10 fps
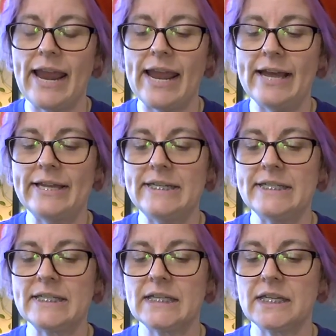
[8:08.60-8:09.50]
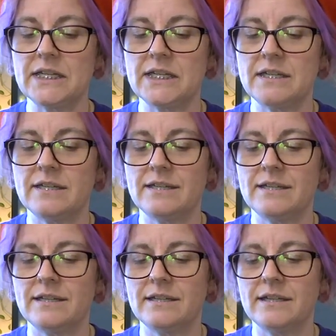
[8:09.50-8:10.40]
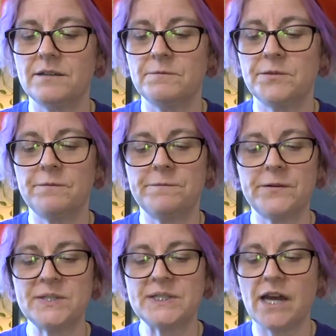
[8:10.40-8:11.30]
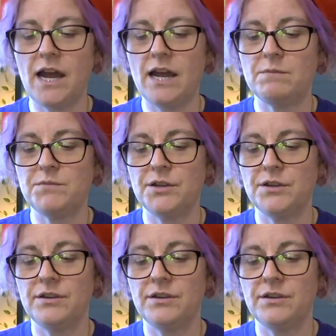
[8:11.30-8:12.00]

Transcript: And for the first time,